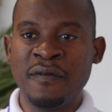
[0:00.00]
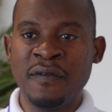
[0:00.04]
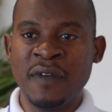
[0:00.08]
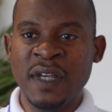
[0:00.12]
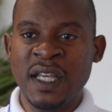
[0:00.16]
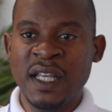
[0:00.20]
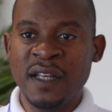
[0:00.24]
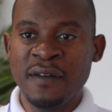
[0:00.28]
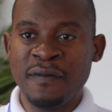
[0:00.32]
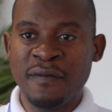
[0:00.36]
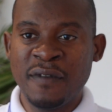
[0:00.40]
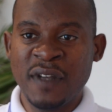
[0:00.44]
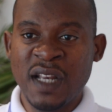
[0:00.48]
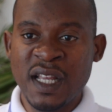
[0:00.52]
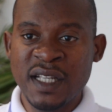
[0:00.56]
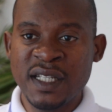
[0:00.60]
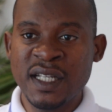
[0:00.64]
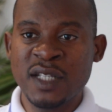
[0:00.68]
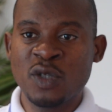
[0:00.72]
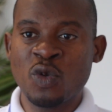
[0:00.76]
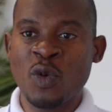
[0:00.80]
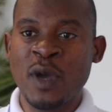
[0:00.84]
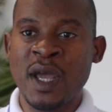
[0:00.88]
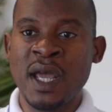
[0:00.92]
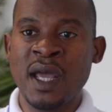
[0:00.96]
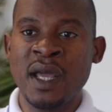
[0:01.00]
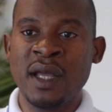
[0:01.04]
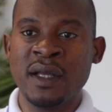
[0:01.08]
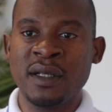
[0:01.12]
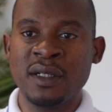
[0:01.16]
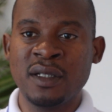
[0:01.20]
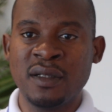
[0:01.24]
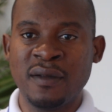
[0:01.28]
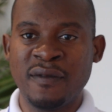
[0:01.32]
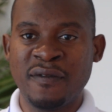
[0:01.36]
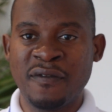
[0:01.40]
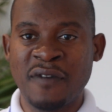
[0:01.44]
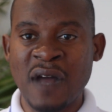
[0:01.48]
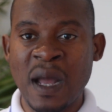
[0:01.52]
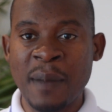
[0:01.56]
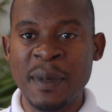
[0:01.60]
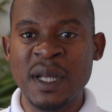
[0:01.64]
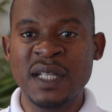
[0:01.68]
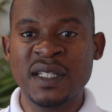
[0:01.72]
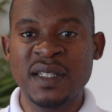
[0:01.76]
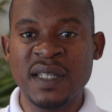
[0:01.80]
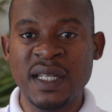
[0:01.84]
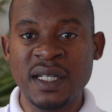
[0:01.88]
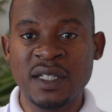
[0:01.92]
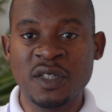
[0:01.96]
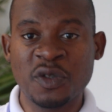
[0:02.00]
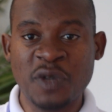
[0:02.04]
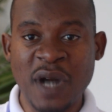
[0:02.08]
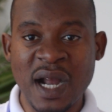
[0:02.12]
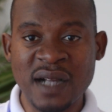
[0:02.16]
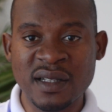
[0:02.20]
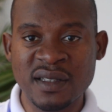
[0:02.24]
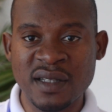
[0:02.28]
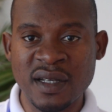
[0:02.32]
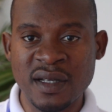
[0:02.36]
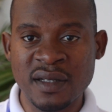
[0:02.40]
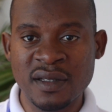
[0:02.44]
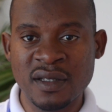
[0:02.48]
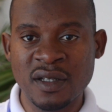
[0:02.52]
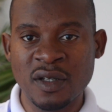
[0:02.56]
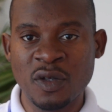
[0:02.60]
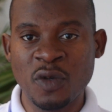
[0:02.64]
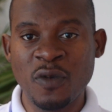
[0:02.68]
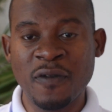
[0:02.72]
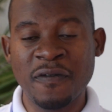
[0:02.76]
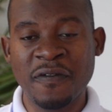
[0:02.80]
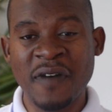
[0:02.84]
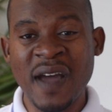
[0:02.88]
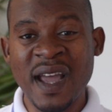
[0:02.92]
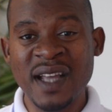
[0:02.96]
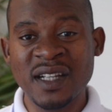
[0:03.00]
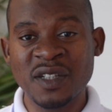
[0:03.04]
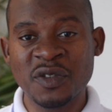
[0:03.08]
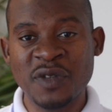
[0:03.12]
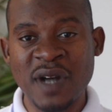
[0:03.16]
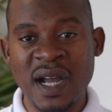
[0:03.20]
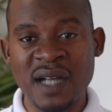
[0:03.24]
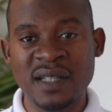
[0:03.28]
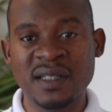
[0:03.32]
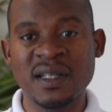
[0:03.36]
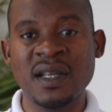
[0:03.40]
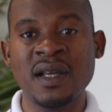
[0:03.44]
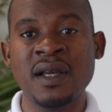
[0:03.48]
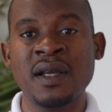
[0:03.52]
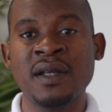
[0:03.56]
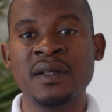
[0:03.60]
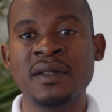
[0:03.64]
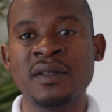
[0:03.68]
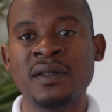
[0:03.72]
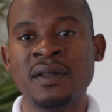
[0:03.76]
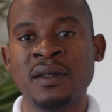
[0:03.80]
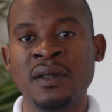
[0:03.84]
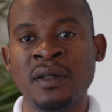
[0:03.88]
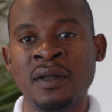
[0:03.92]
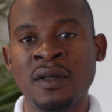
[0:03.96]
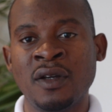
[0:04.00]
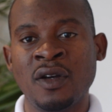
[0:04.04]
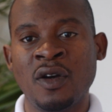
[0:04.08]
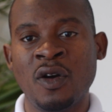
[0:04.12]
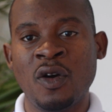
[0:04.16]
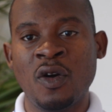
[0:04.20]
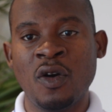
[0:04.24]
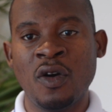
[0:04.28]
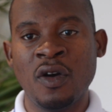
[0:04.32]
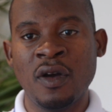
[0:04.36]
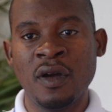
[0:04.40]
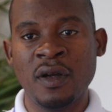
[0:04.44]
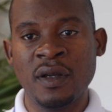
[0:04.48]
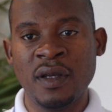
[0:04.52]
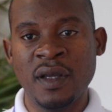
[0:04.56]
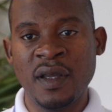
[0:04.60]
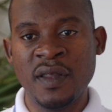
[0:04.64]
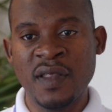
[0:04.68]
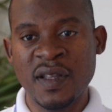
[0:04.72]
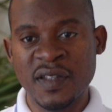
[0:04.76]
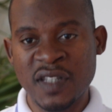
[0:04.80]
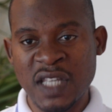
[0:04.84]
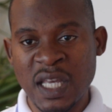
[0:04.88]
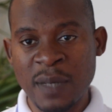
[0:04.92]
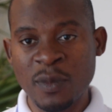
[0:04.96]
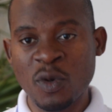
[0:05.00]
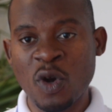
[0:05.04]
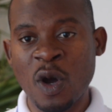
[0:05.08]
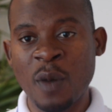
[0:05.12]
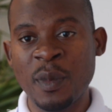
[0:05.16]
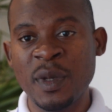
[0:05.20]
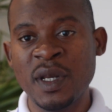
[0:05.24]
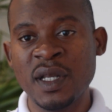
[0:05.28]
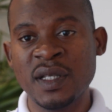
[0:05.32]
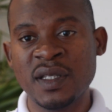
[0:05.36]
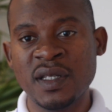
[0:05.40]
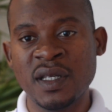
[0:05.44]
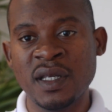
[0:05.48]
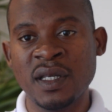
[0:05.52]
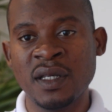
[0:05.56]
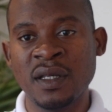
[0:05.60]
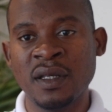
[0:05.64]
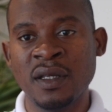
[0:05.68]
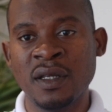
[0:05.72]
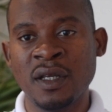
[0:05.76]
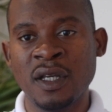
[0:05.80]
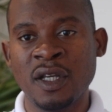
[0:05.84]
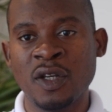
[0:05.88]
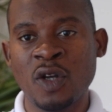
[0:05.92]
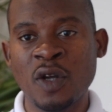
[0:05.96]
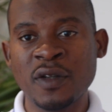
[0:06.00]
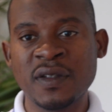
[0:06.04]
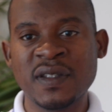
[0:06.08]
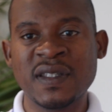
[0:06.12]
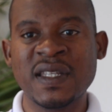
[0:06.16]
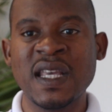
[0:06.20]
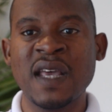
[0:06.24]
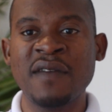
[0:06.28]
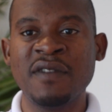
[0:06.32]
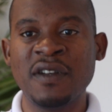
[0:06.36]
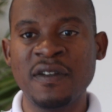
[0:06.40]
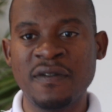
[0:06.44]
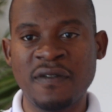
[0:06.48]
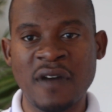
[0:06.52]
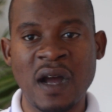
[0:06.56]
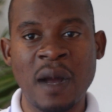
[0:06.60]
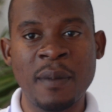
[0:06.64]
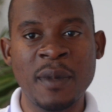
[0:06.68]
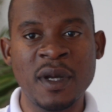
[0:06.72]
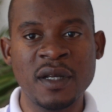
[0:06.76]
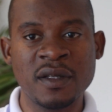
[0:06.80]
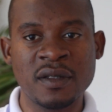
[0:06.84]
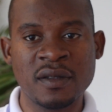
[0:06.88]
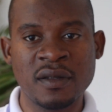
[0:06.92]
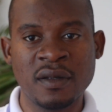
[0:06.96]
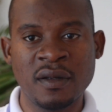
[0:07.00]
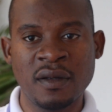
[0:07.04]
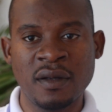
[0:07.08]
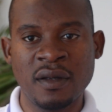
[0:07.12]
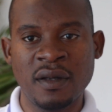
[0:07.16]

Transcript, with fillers: in villages where farmers need tractors, you find tractors in the same community, not serving farmers.